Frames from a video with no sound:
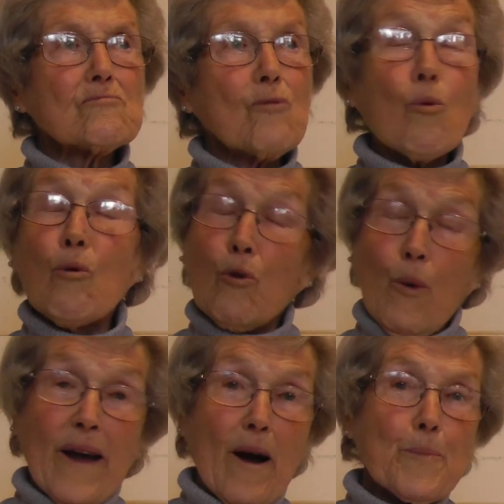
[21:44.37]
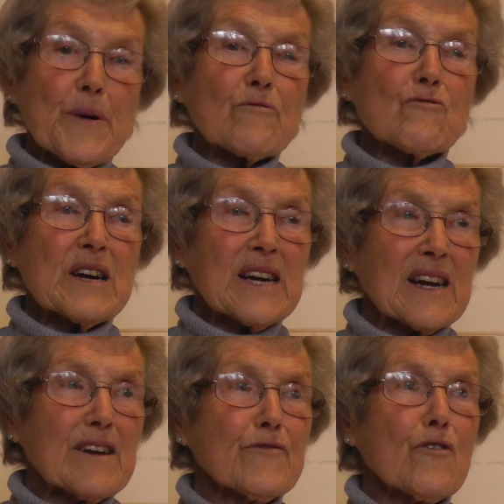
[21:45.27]
all the way up it,
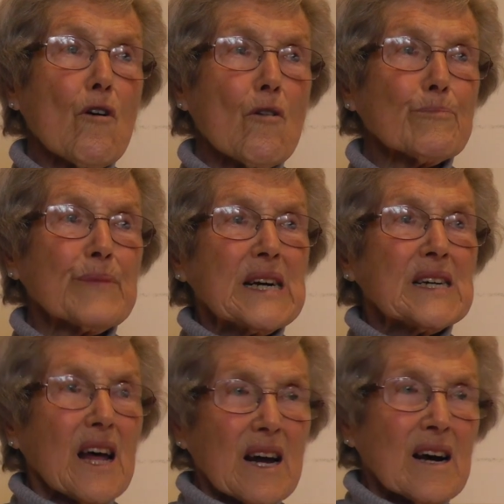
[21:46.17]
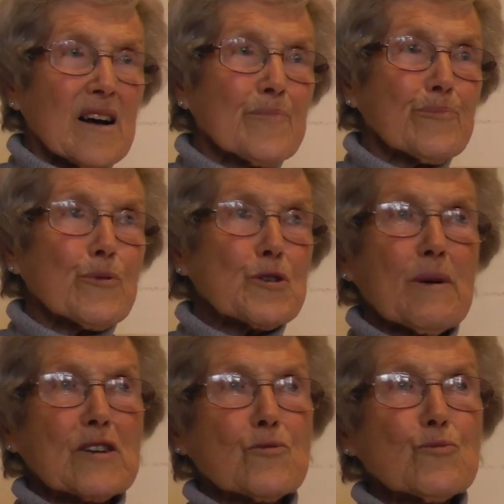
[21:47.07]
really, from pretty
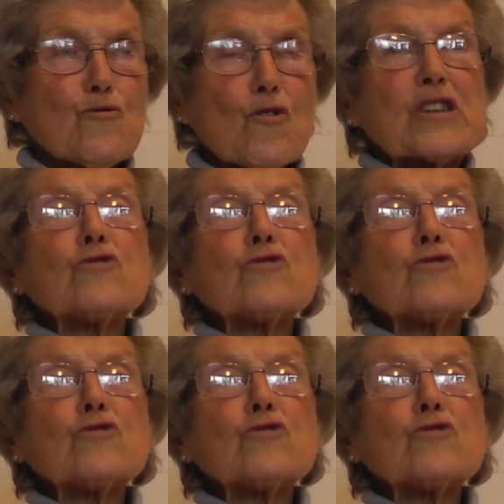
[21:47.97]
much from Croydon.